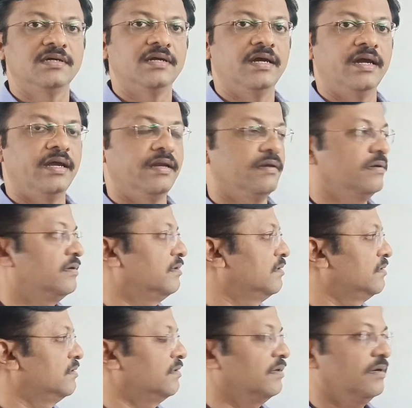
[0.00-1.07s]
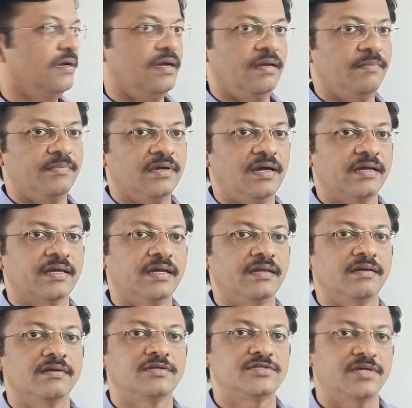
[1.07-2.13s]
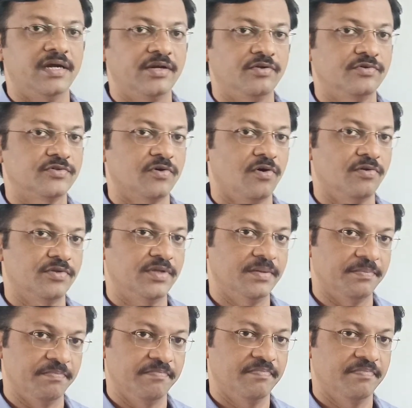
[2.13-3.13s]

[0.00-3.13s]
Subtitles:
and I can try to solve them.